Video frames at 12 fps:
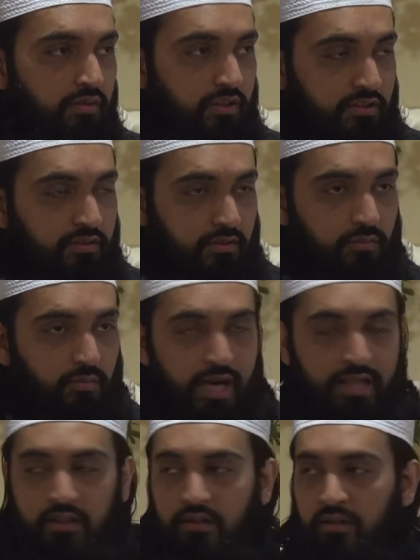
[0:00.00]
This is
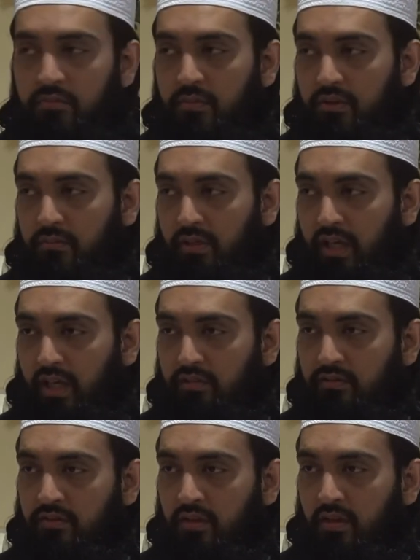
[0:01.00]
where the judgment begins.